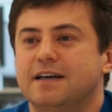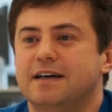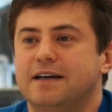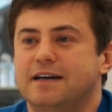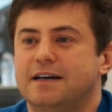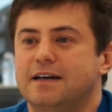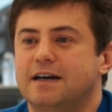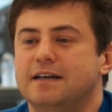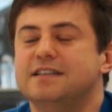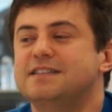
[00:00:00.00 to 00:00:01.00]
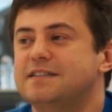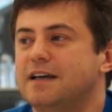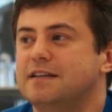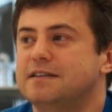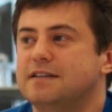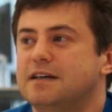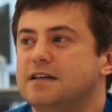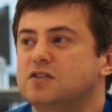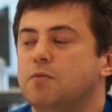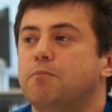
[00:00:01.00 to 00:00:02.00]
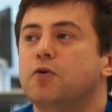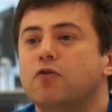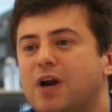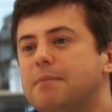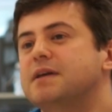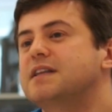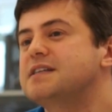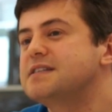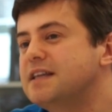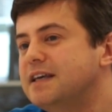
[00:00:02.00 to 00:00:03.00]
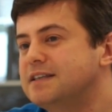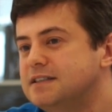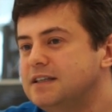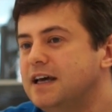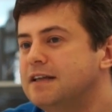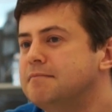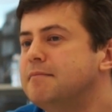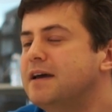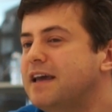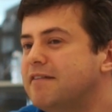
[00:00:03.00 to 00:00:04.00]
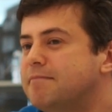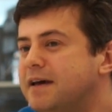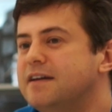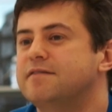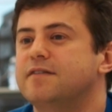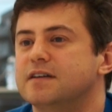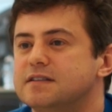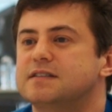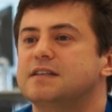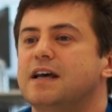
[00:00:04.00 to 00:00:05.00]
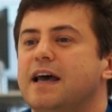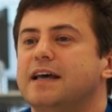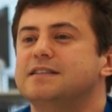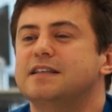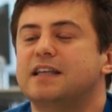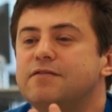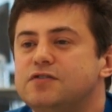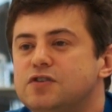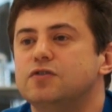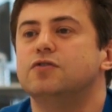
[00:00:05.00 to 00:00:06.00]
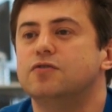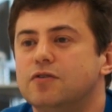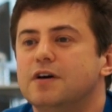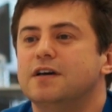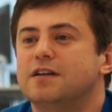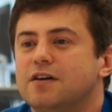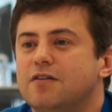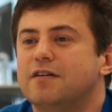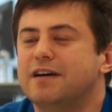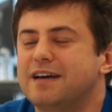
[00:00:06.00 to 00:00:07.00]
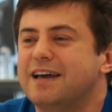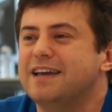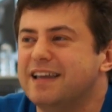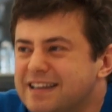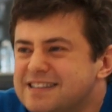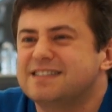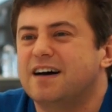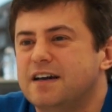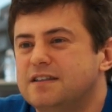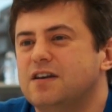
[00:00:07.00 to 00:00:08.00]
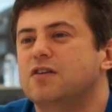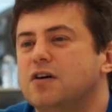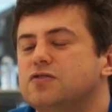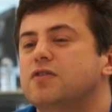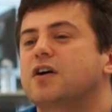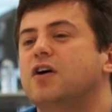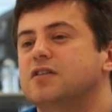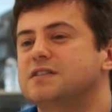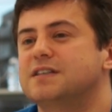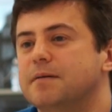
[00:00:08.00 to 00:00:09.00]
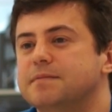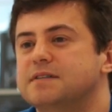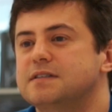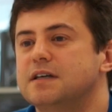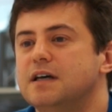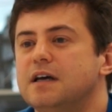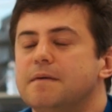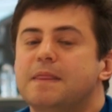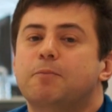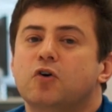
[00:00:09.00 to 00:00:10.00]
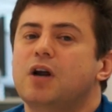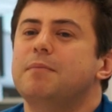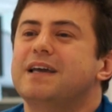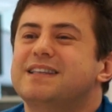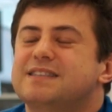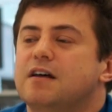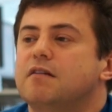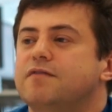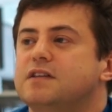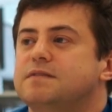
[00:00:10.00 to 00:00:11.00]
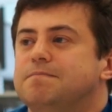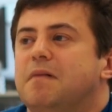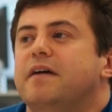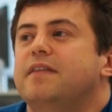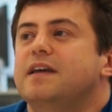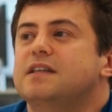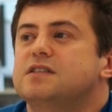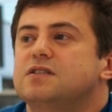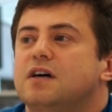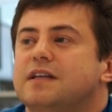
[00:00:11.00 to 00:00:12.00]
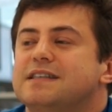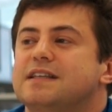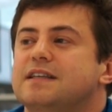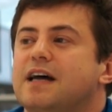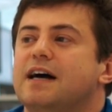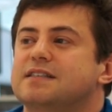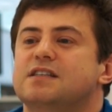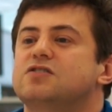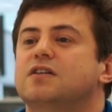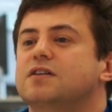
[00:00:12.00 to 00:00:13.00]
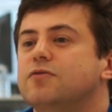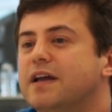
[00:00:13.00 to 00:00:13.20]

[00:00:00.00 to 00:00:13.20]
Yes. So programming these things in the end may have benefits, as it gives you, insight onto the concepts. The programming itself, I think it's not, as a task, it's not a